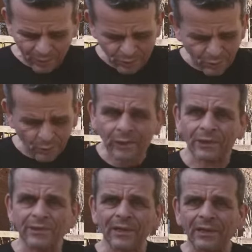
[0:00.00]
the
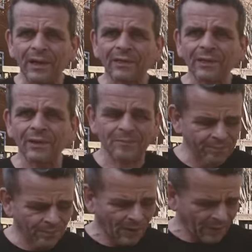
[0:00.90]
sawdust and, and the
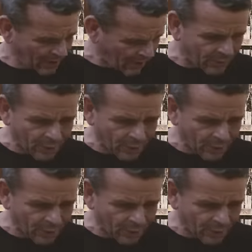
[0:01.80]
and